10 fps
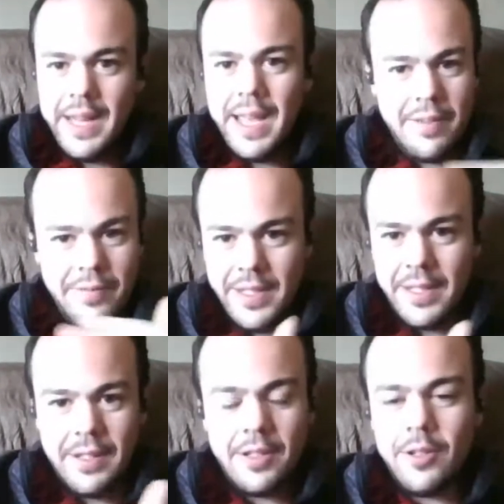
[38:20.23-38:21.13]
in
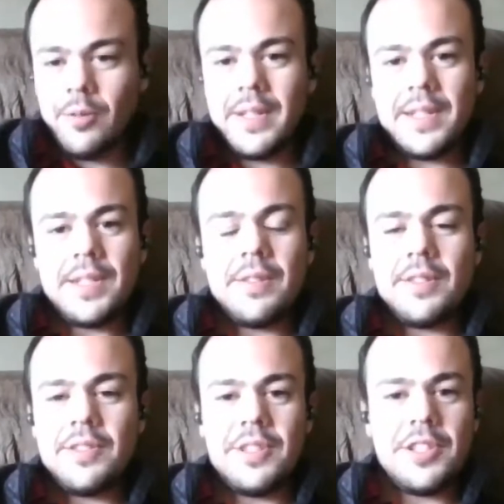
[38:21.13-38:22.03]
having a hereditary
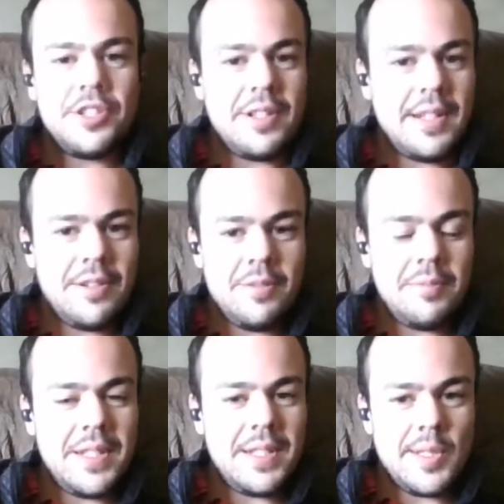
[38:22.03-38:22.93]
tradition. I don't
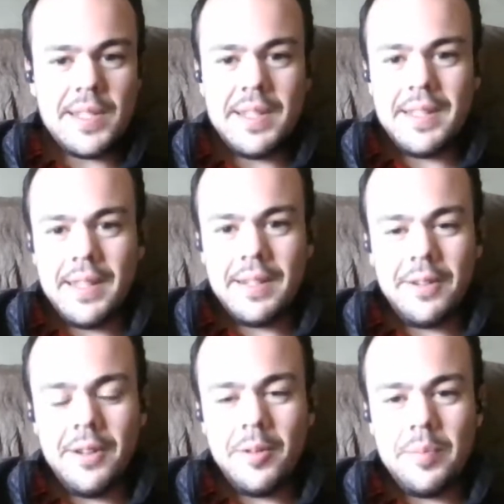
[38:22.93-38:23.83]
mean to say that at
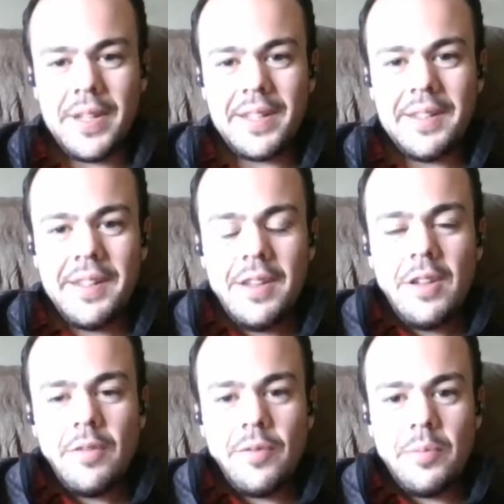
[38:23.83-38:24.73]
all. But
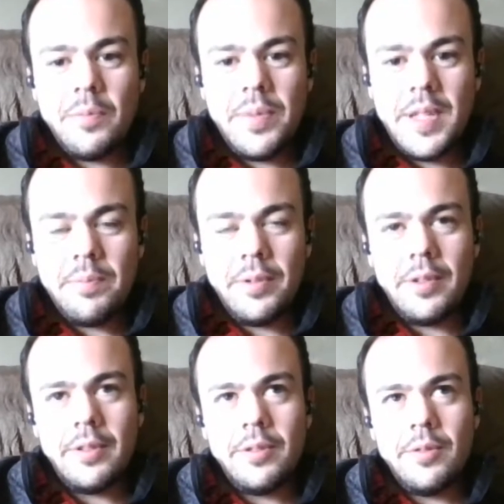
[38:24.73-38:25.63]
for
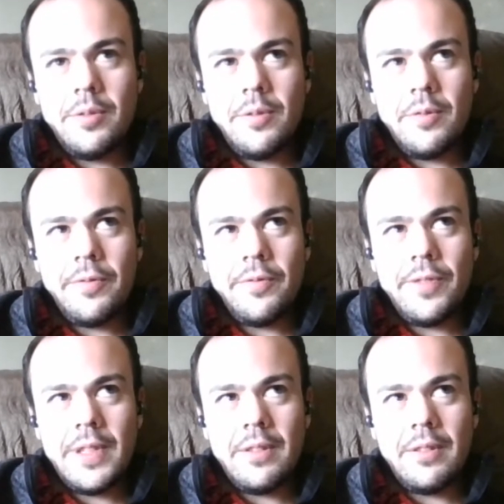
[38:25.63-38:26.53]
people who
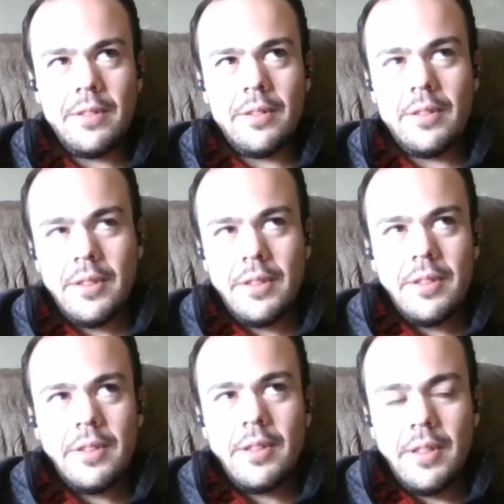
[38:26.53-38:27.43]
feel
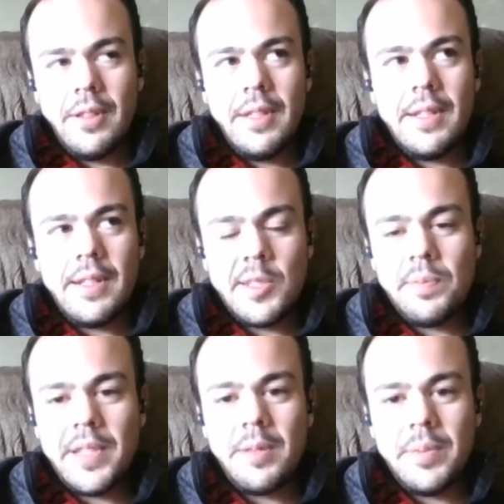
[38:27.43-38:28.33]

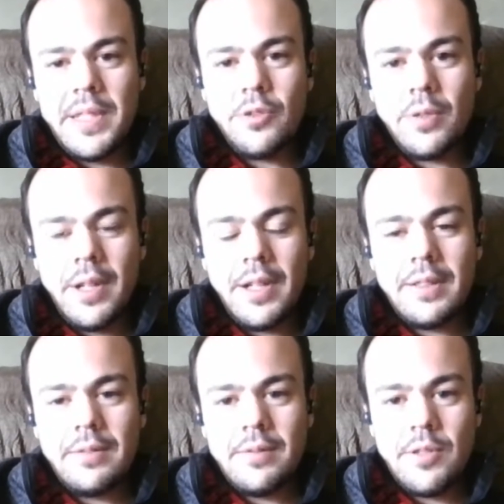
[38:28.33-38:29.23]
inexplicably
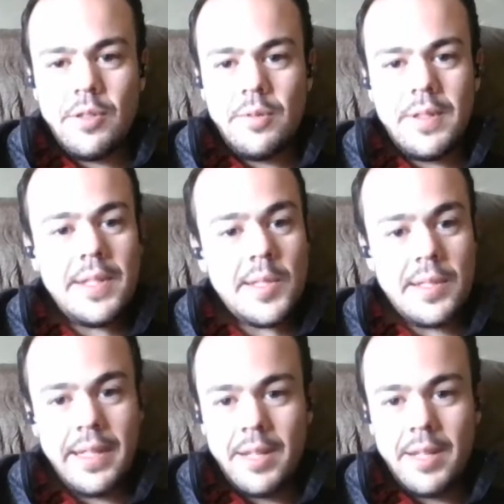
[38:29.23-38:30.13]
drawn to this,
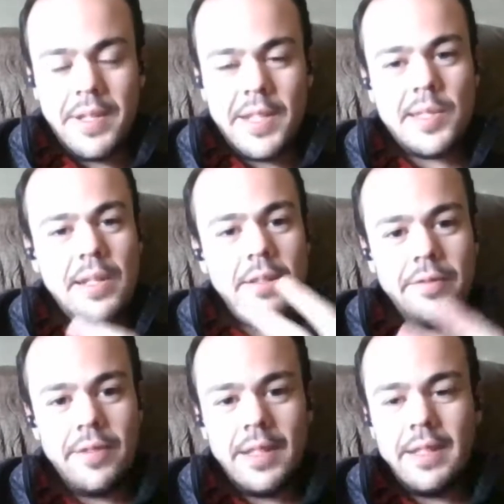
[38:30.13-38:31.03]
like
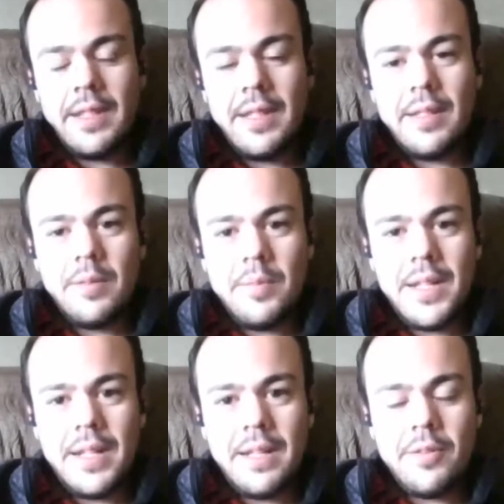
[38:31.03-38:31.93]
myself and
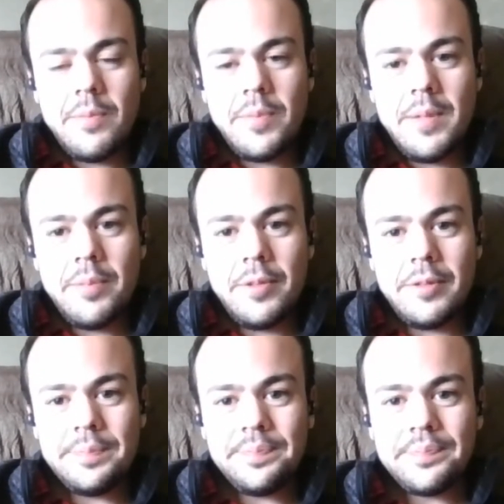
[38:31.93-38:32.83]
many other people,